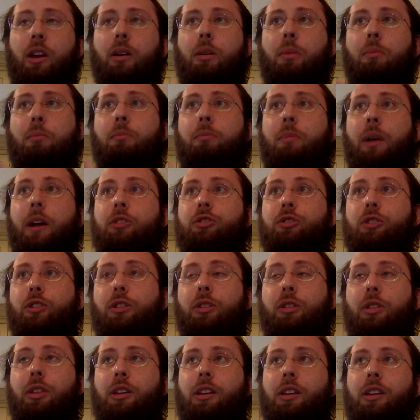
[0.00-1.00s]
measure
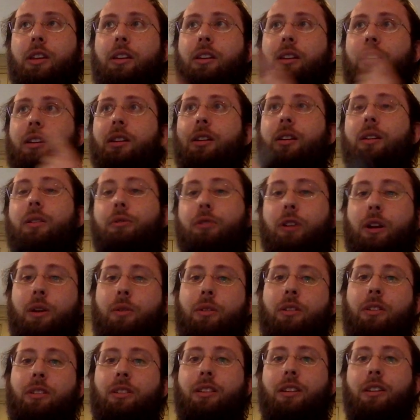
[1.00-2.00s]
the
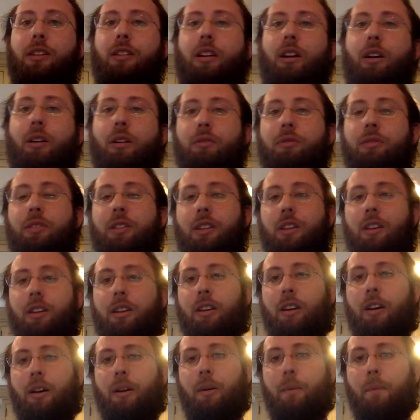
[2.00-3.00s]
frequency of the
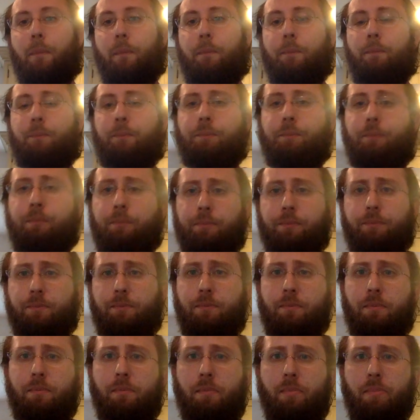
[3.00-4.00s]

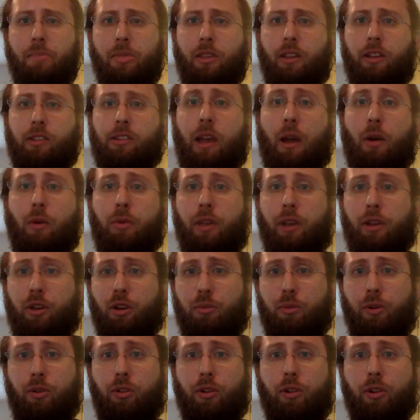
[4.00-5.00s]
sound that your
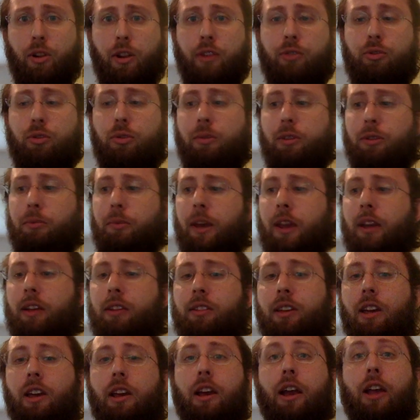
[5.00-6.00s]
musical instrument makes,
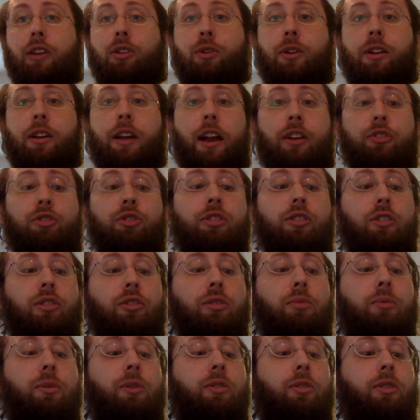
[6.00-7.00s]
and you can actually use
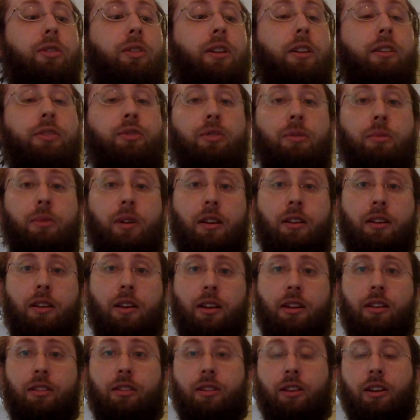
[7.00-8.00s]
your musical instrument
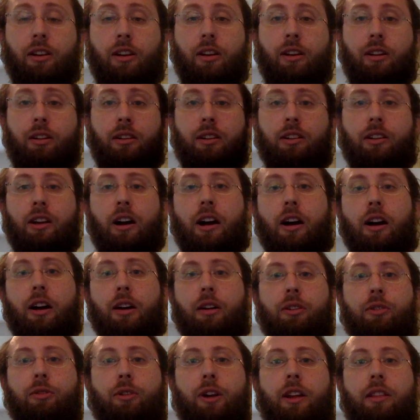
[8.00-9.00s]
to
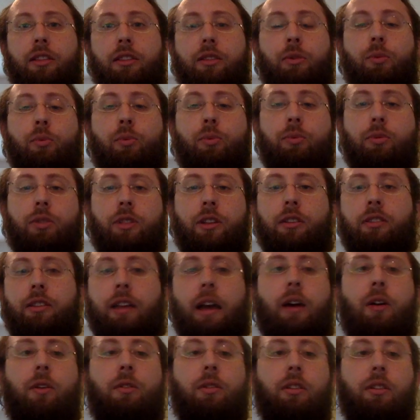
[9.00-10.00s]
create the
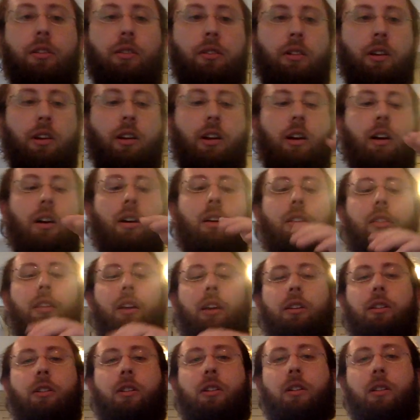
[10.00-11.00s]
sound that
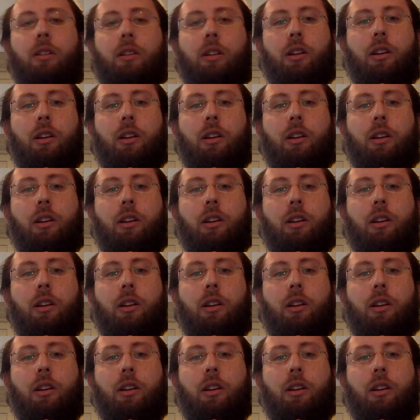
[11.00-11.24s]
you're